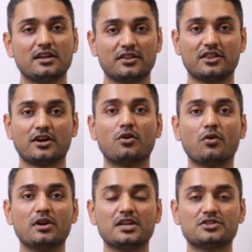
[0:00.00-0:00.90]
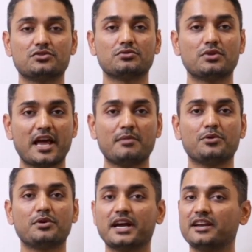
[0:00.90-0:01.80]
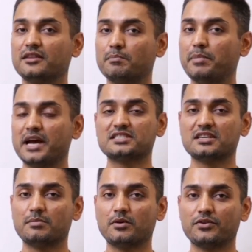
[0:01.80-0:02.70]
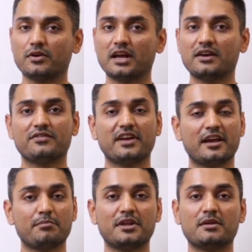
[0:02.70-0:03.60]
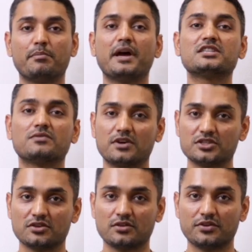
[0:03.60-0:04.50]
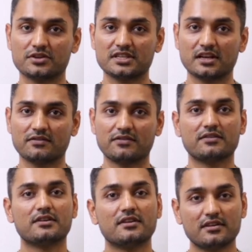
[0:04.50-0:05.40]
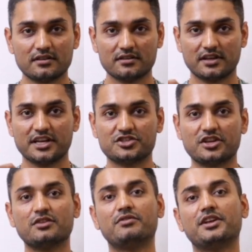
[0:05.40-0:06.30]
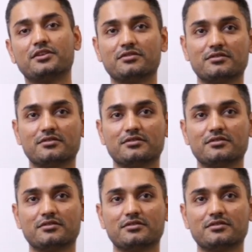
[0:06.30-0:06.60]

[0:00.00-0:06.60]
The goal is to help you get in the best shape of your life and be the best version of yourself. Enjoy the video.